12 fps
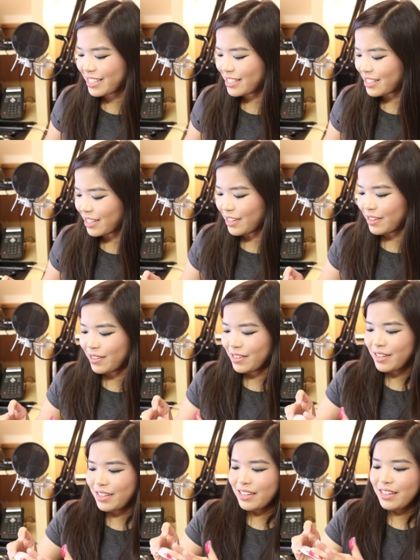So
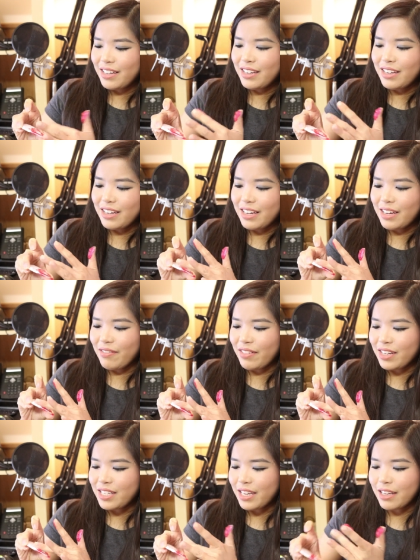I'm
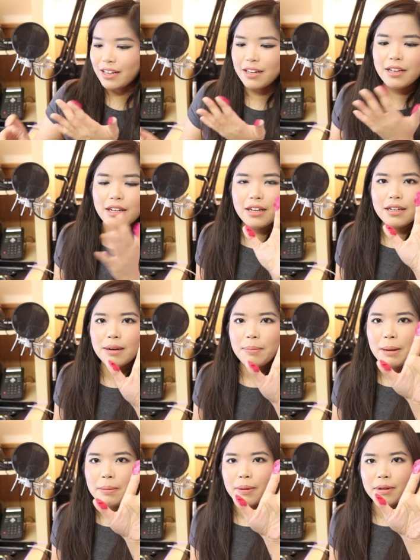gonna take, uh, like
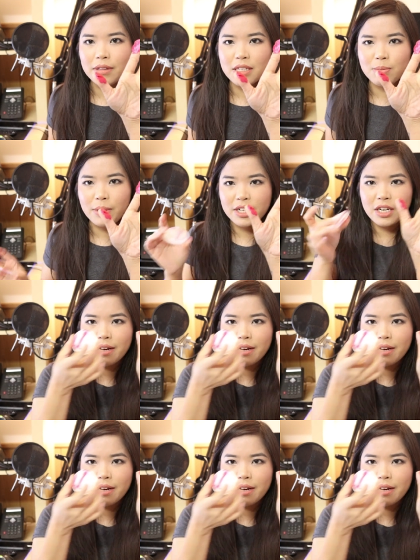maybe about this much.